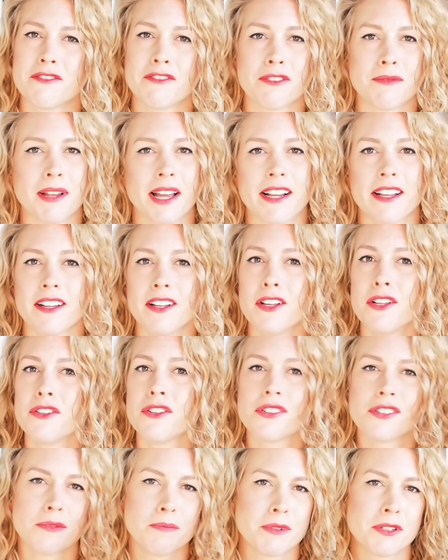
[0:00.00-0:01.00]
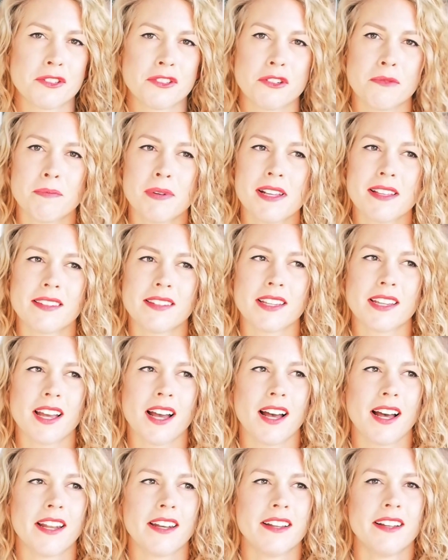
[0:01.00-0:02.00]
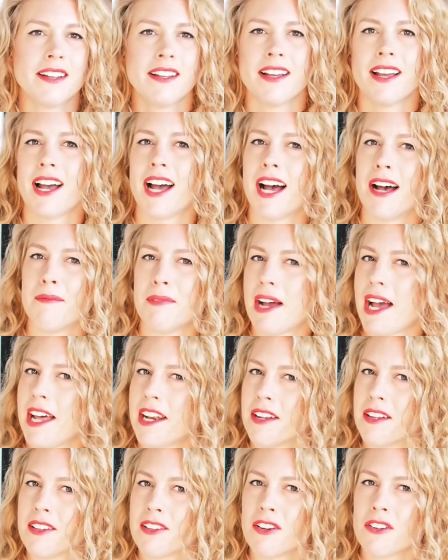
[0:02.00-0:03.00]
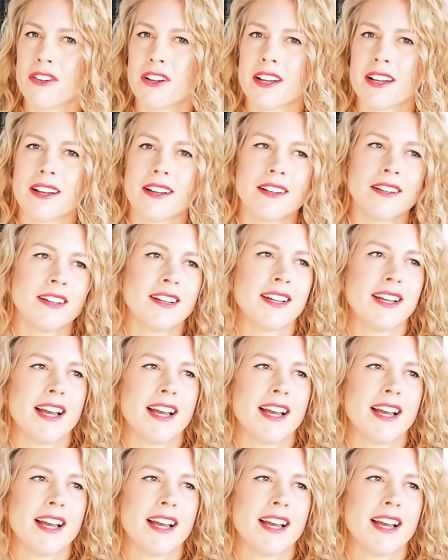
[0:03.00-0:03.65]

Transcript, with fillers: from like super short pixie cut. Um, I had it longer.